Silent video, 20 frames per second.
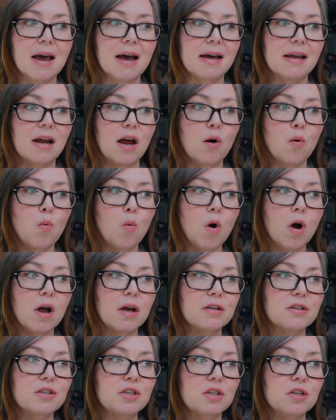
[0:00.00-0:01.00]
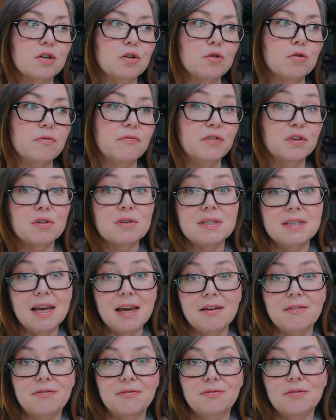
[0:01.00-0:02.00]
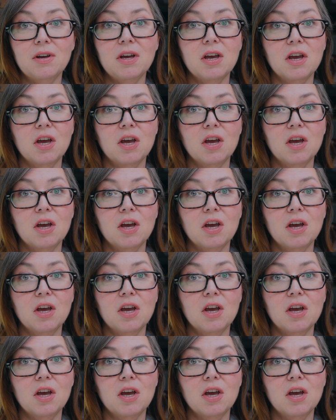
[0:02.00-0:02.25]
and I want to feel safe